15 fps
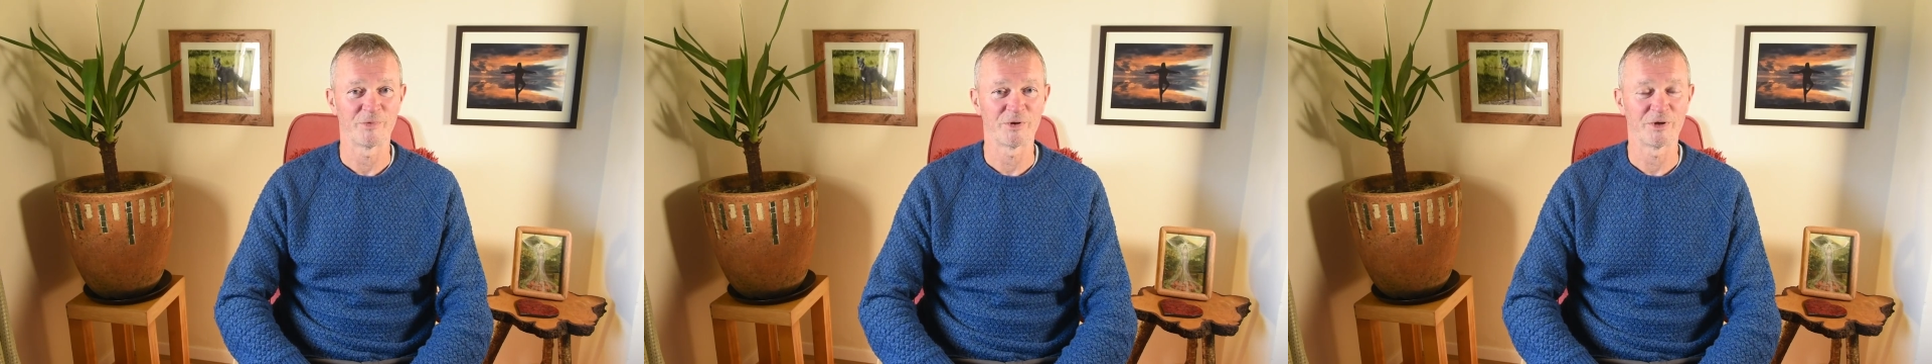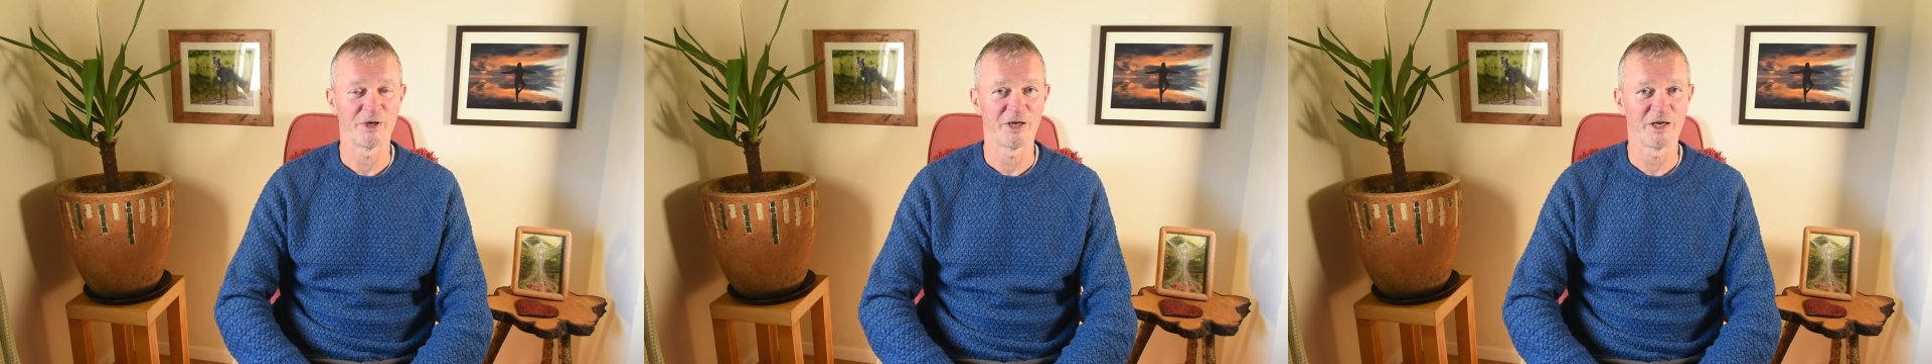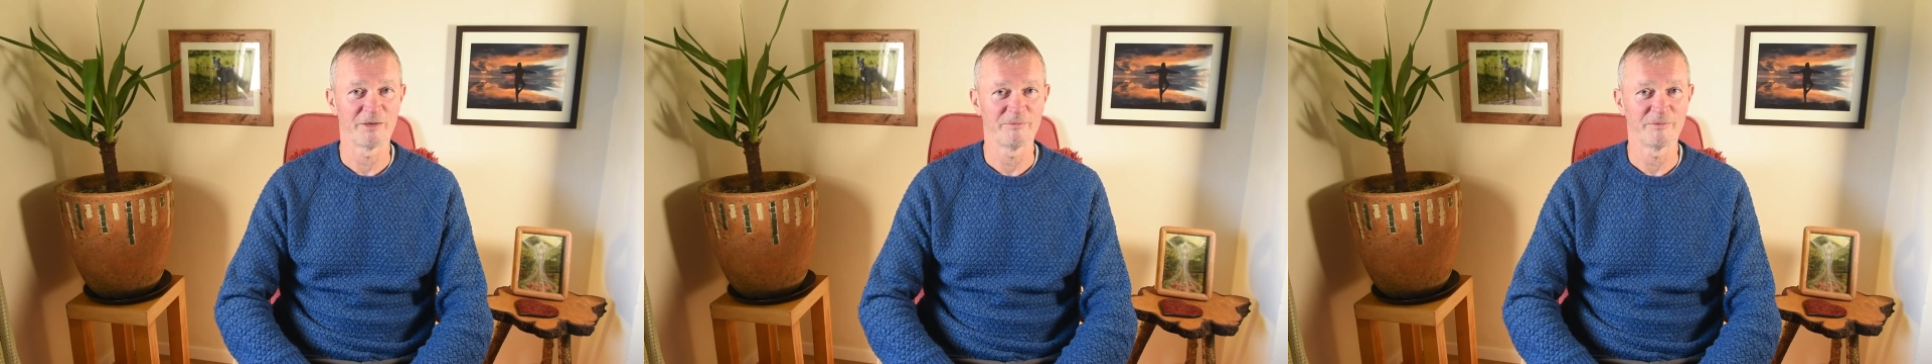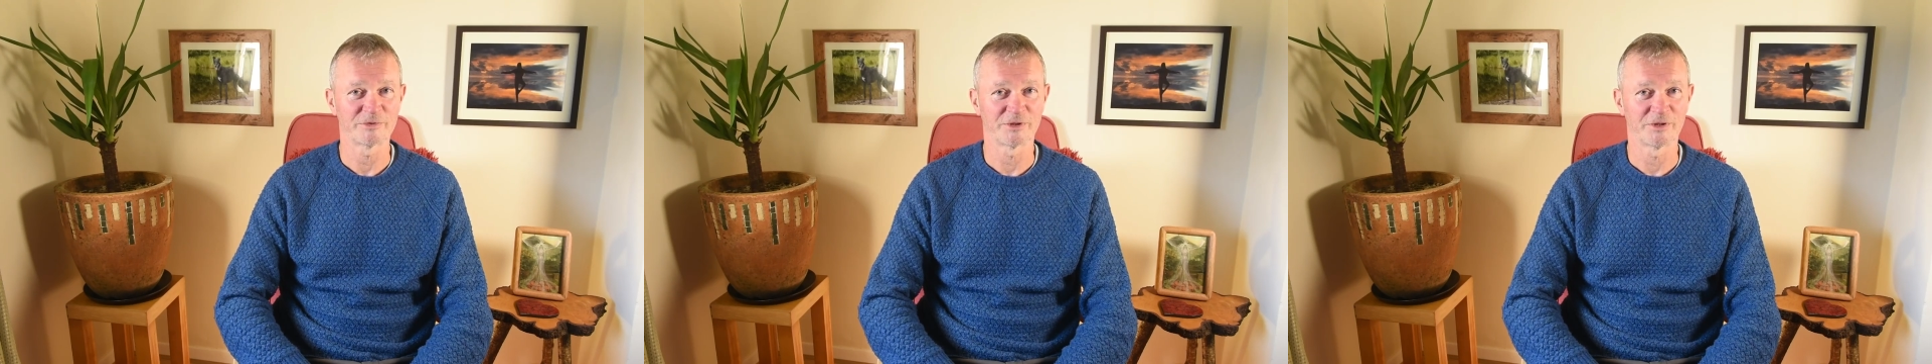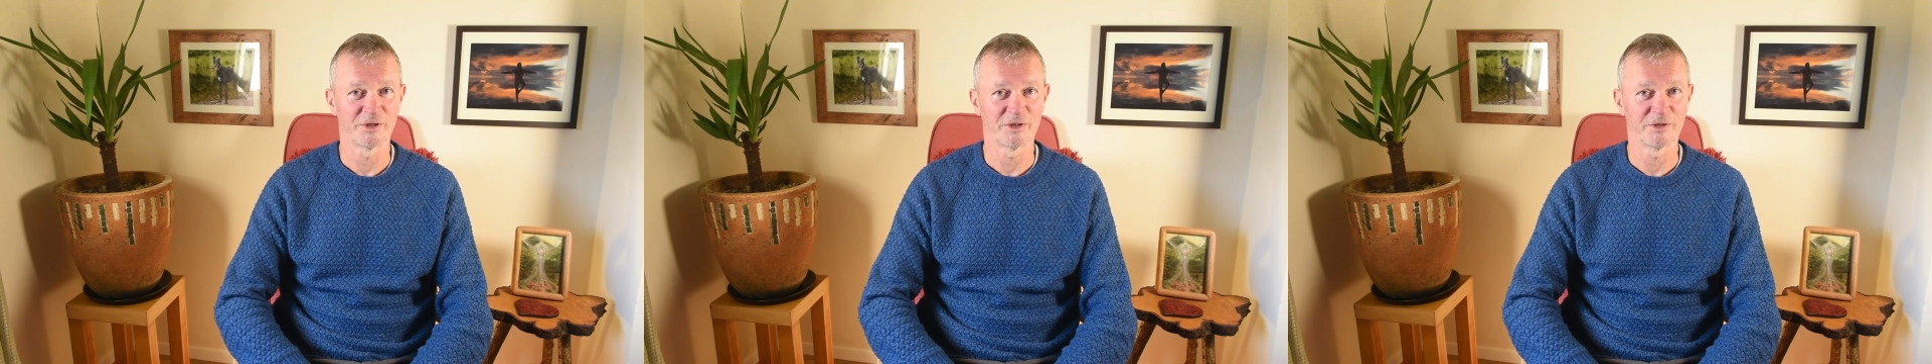yeah,
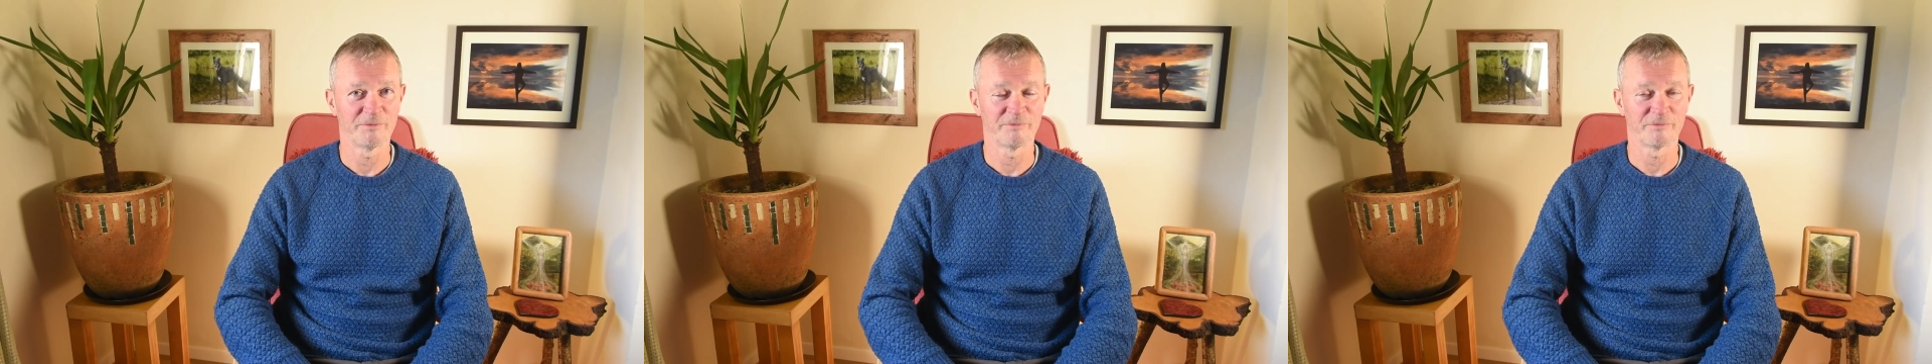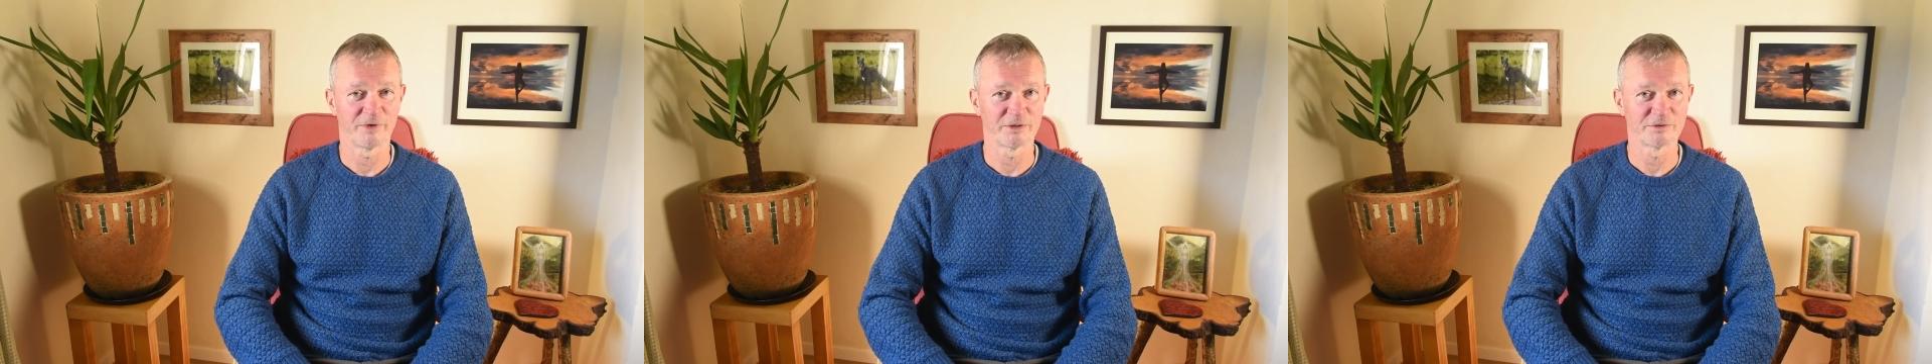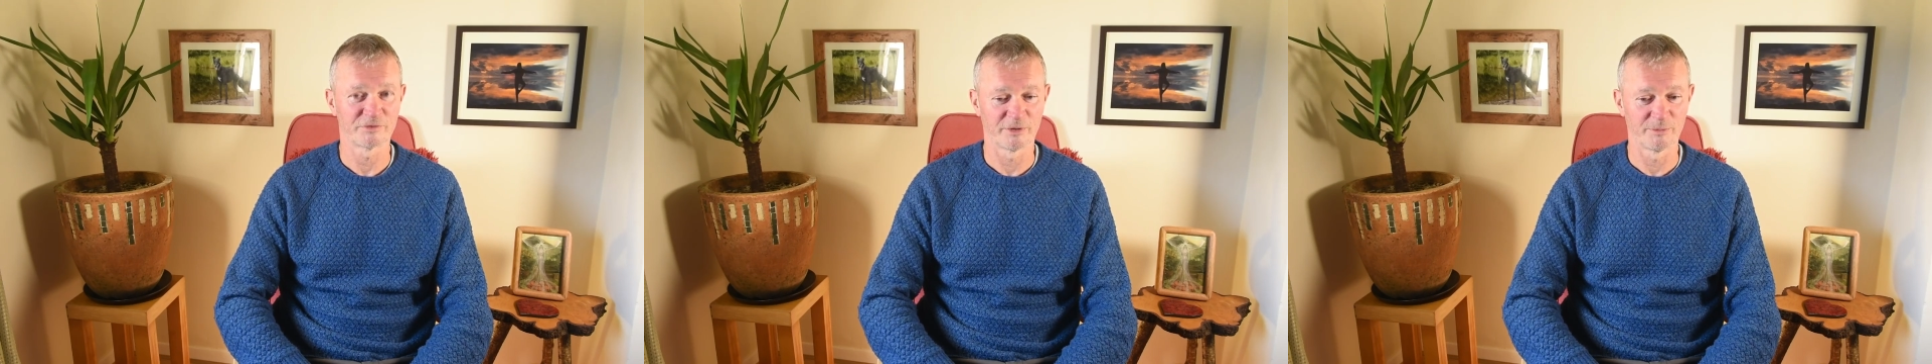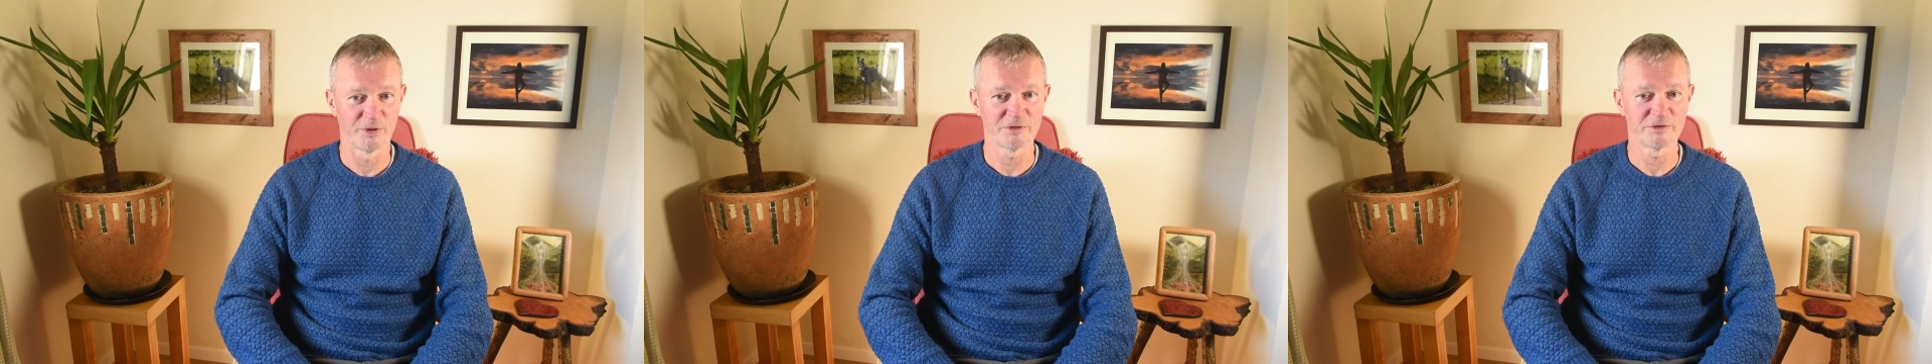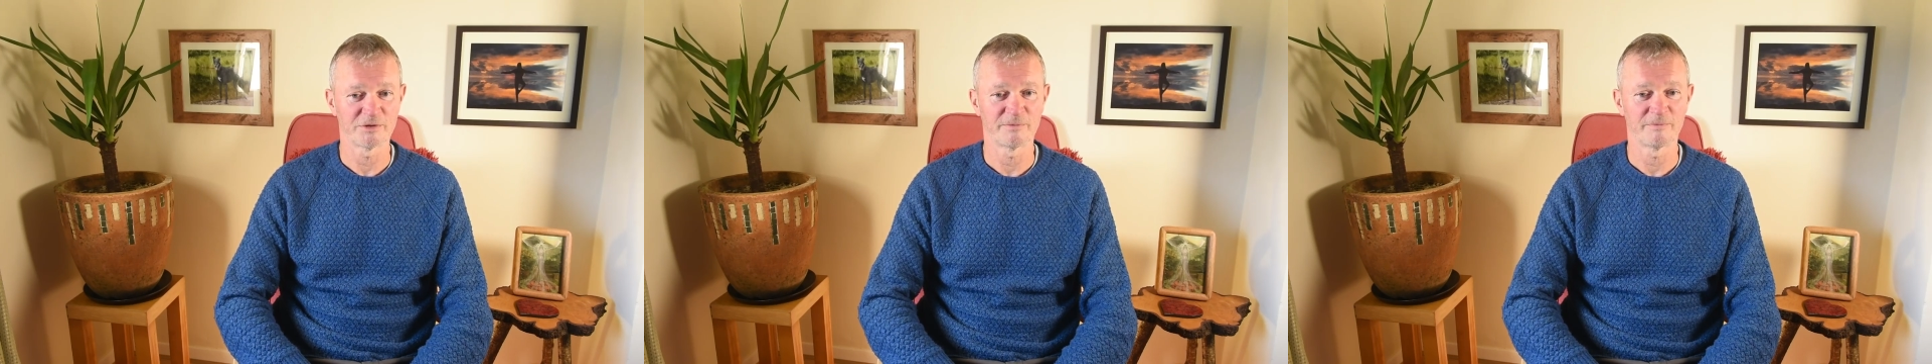so thanks very
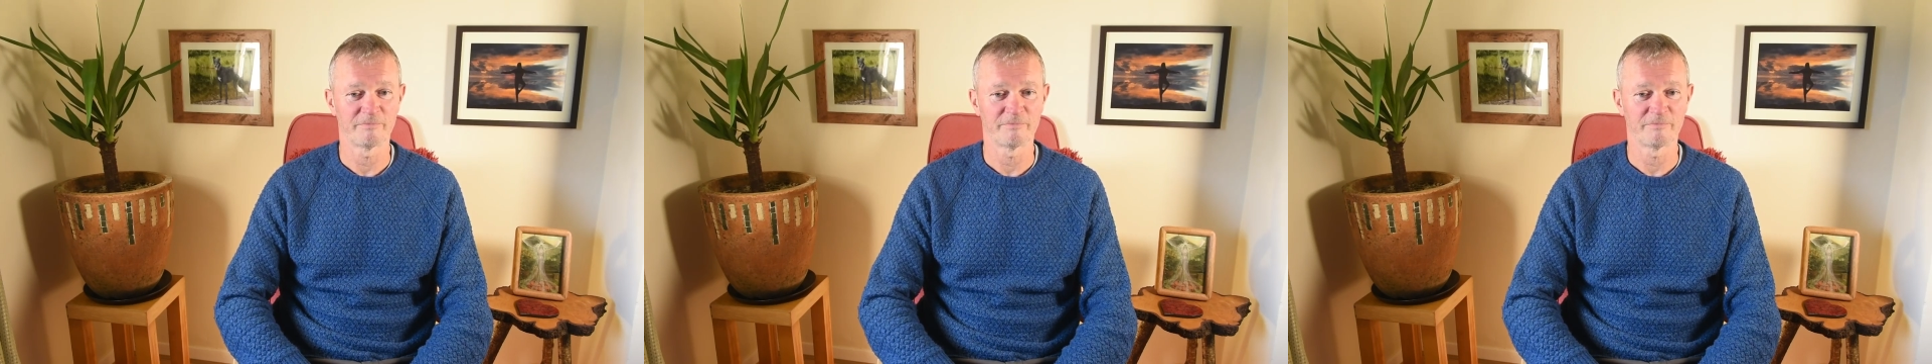much.